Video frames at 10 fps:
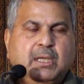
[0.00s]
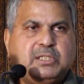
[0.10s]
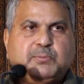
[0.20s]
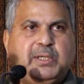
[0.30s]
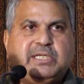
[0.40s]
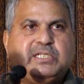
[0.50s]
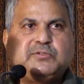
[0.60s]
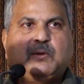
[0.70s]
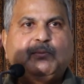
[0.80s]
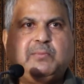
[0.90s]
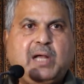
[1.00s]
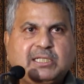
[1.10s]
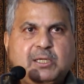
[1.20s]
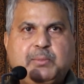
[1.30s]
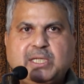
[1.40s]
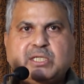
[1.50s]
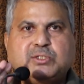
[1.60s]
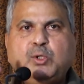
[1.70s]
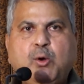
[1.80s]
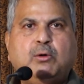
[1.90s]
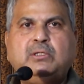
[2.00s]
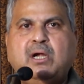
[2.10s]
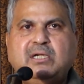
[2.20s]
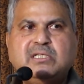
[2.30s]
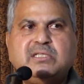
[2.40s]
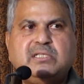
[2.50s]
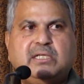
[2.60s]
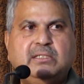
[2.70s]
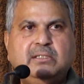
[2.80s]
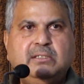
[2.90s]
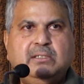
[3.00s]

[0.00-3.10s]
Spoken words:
species from other places. No, not necessary.